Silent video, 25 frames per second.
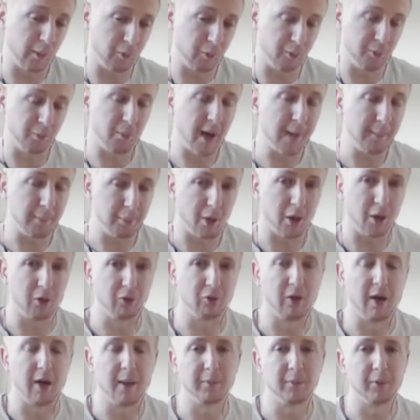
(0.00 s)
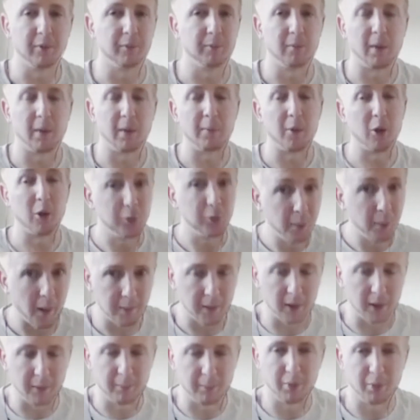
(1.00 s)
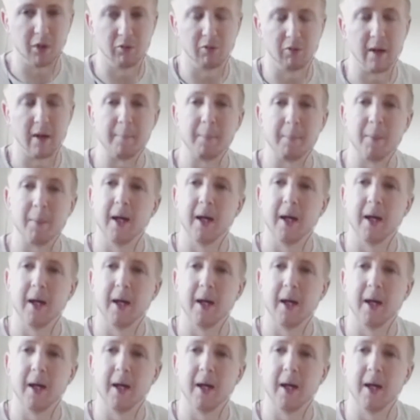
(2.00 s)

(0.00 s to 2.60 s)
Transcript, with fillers: my program and my most popular program,